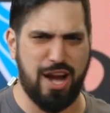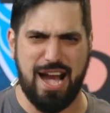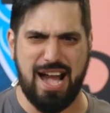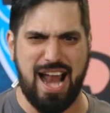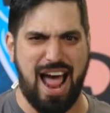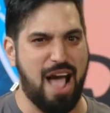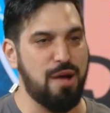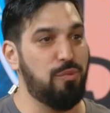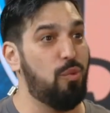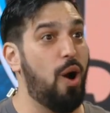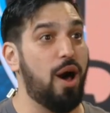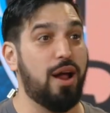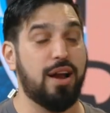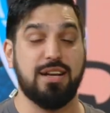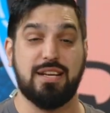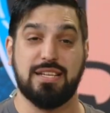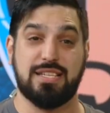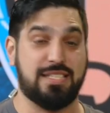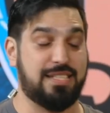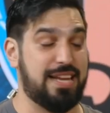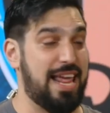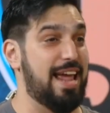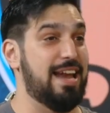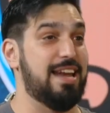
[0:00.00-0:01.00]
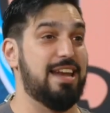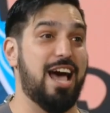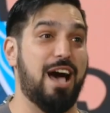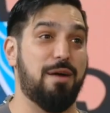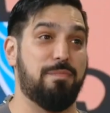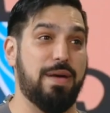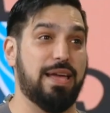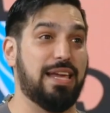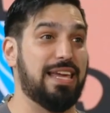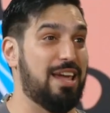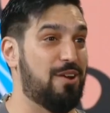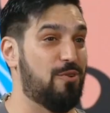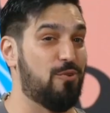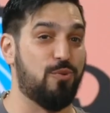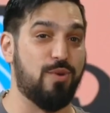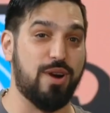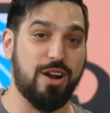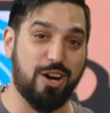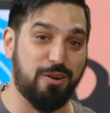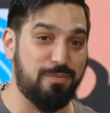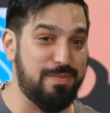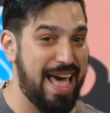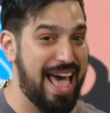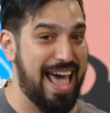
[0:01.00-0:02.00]
And I wanted to stand up and get
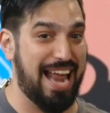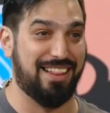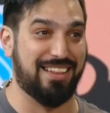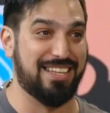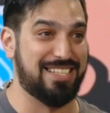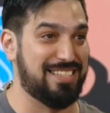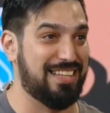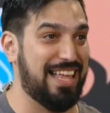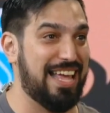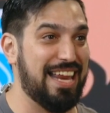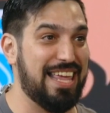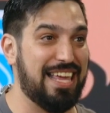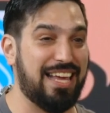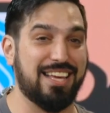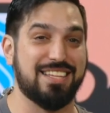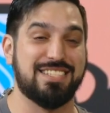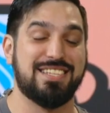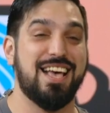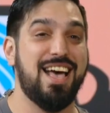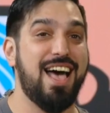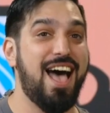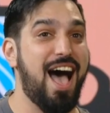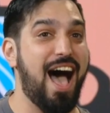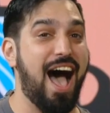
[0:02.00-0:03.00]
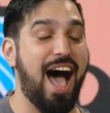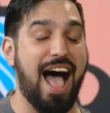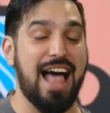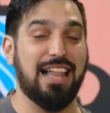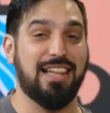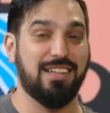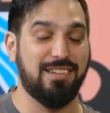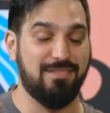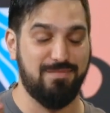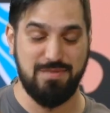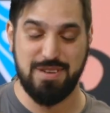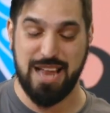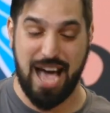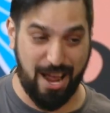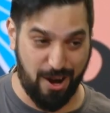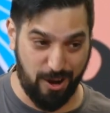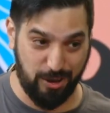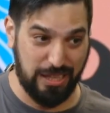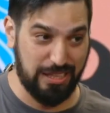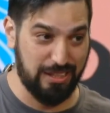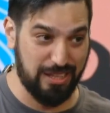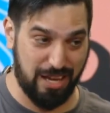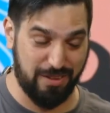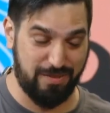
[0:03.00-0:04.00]
real mad at this lady because I not
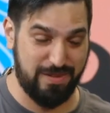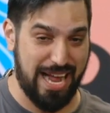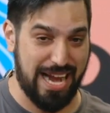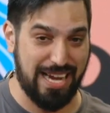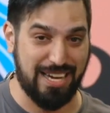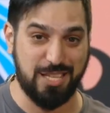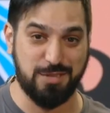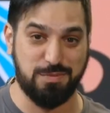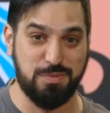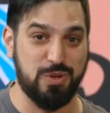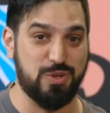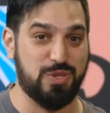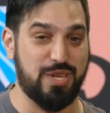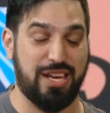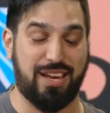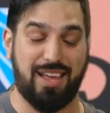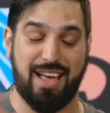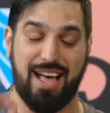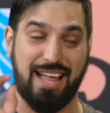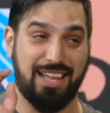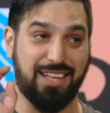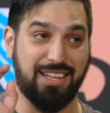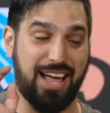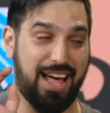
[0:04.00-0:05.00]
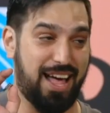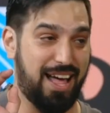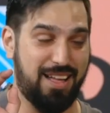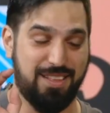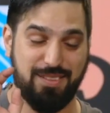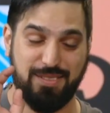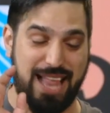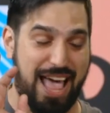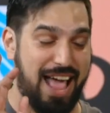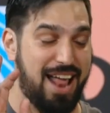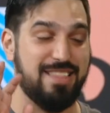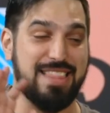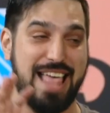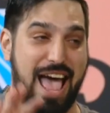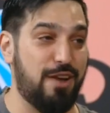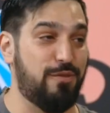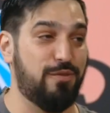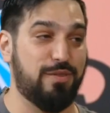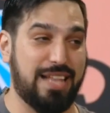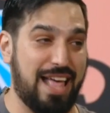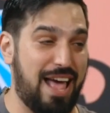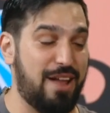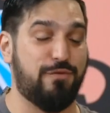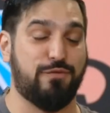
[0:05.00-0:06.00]
only love 90s music,
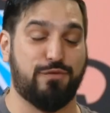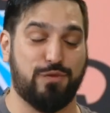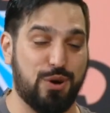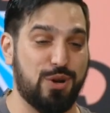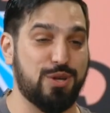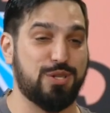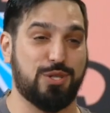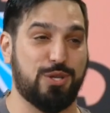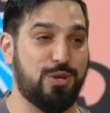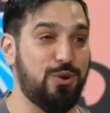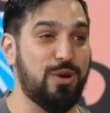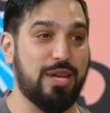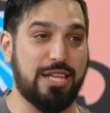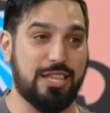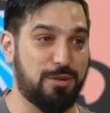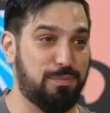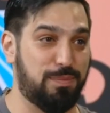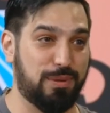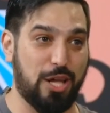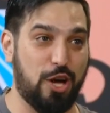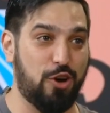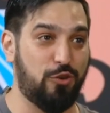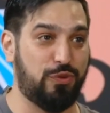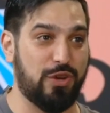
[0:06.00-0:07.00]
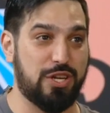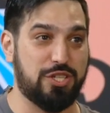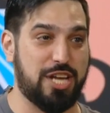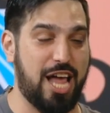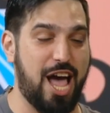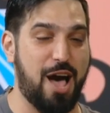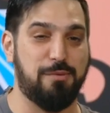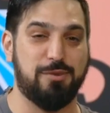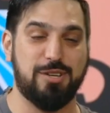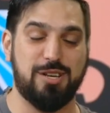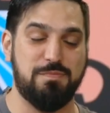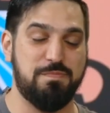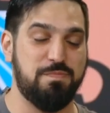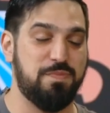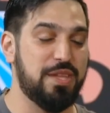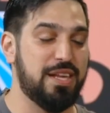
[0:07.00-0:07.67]
that first Hootie and the Blowfish album